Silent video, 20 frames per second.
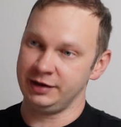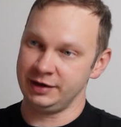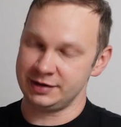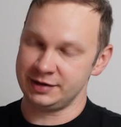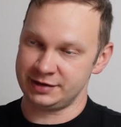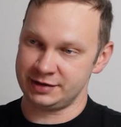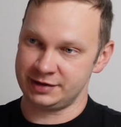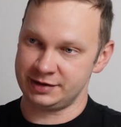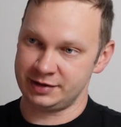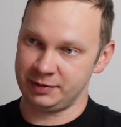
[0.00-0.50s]
in a
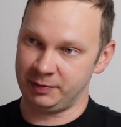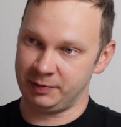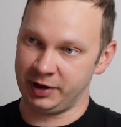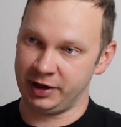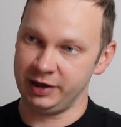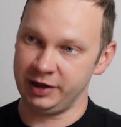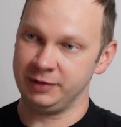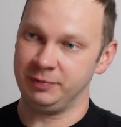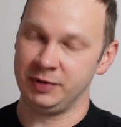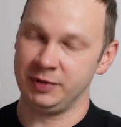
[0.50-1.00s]

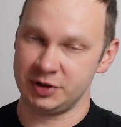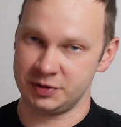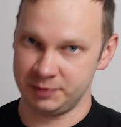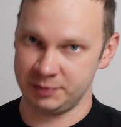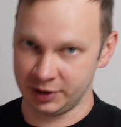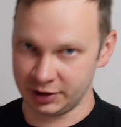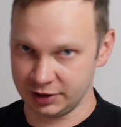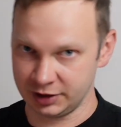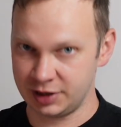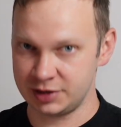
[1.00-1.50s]
separate
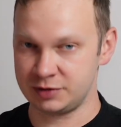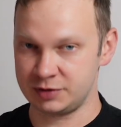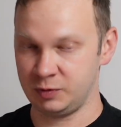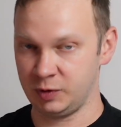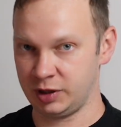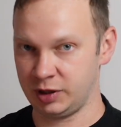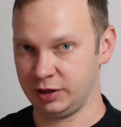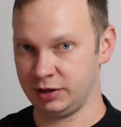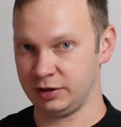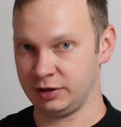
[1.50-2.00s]
PHP class
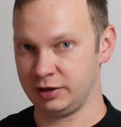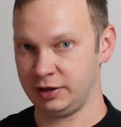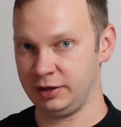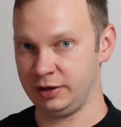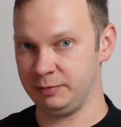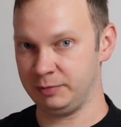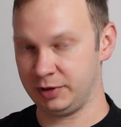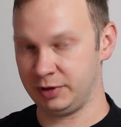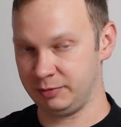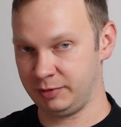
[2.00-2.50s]
we can
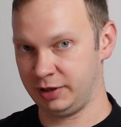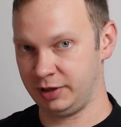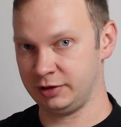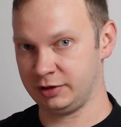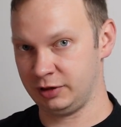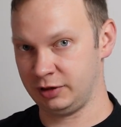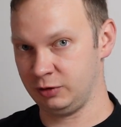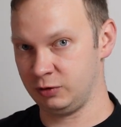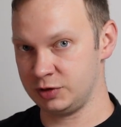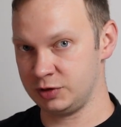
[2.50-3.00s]

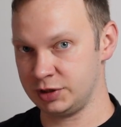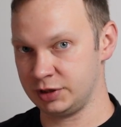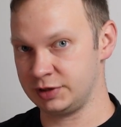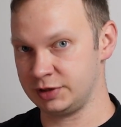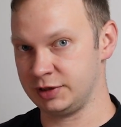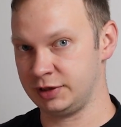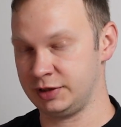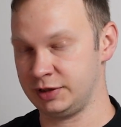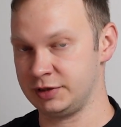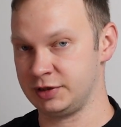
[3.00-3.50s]
implement a logic
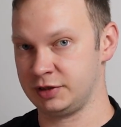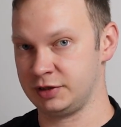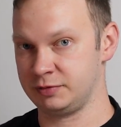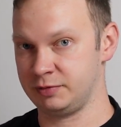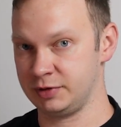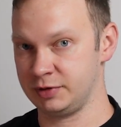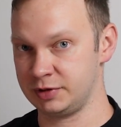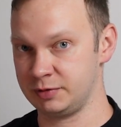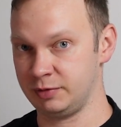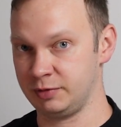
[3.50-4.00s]
that is
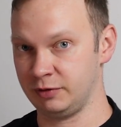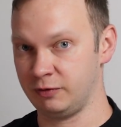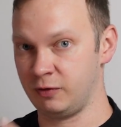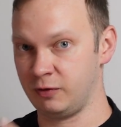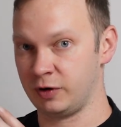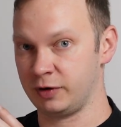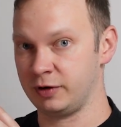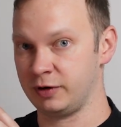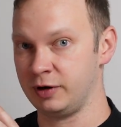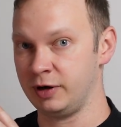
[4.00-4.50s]
responsible
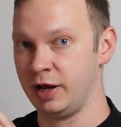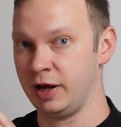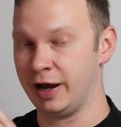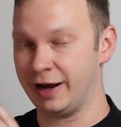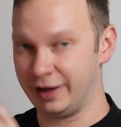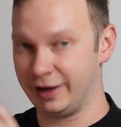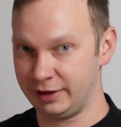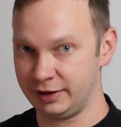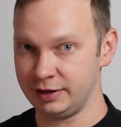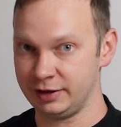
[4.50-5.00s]
for
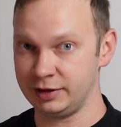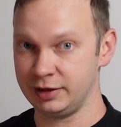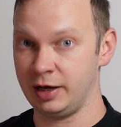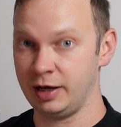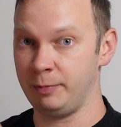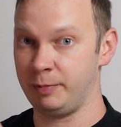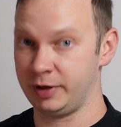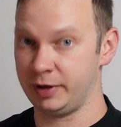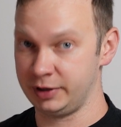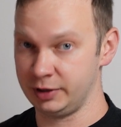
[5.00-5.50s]
handling
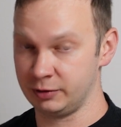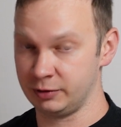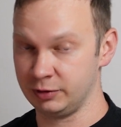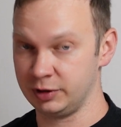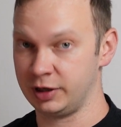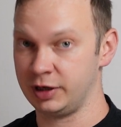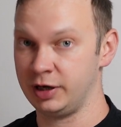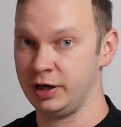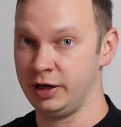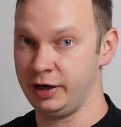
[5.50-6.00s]
a
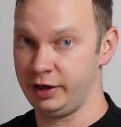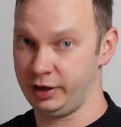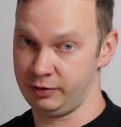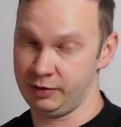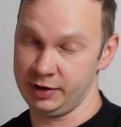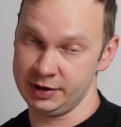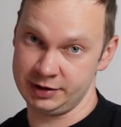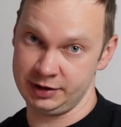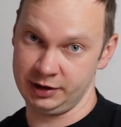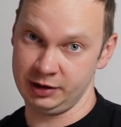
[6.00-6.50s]
particular
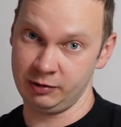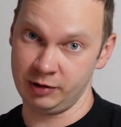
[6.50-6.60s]
request.